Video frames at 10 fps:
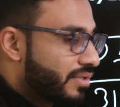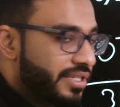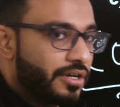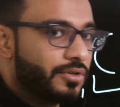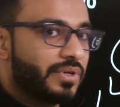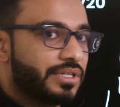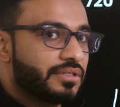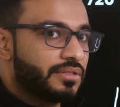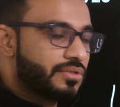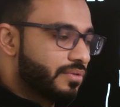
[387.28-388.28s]
your second
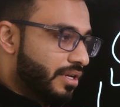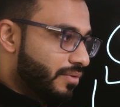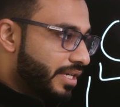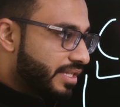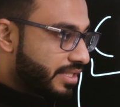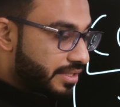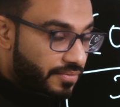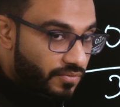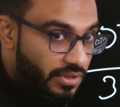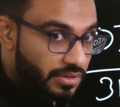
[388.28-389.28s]
question. So now let's see
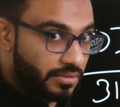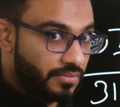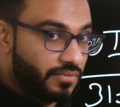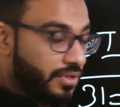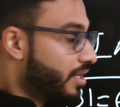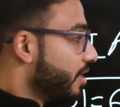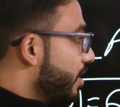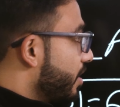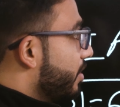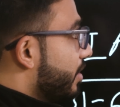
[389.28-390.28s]
what
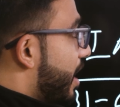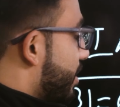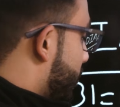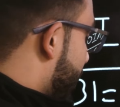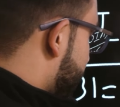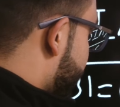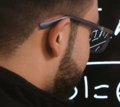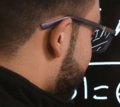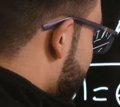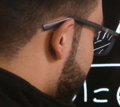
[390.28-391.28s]
the last question
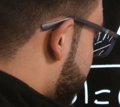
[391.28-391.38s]
will be.